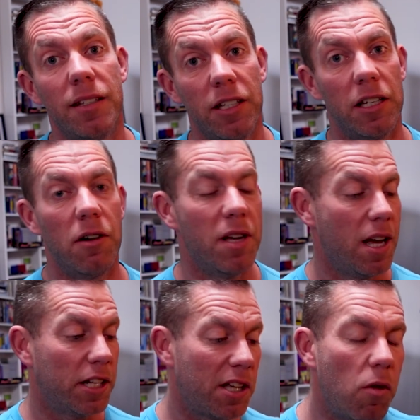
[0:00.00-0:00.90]
I
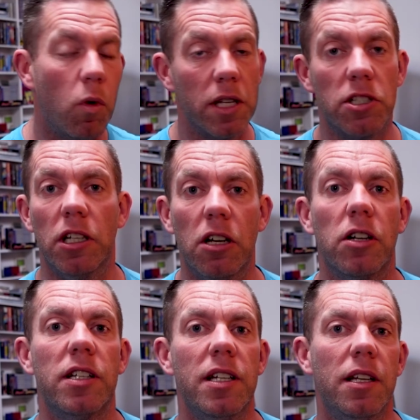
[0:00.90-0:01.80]
don't want it to
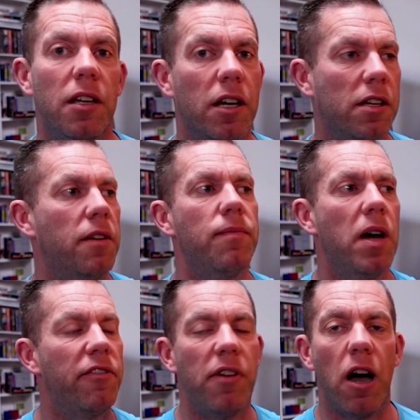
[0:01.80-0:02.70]
look like a
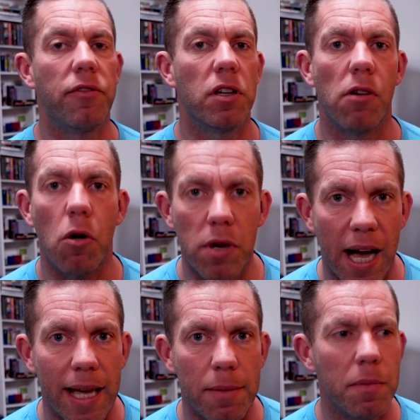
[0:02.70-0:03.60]
5-year-old
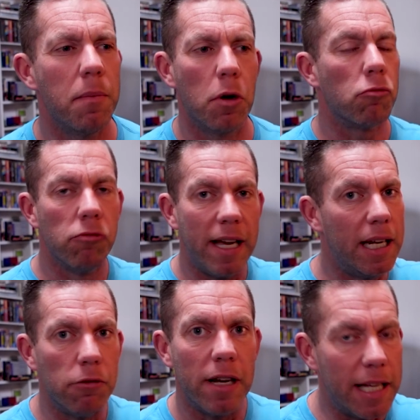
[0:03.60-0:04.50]
game, but
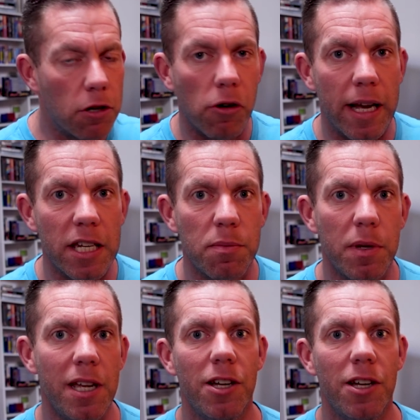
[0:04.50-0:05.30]
really, really crisp,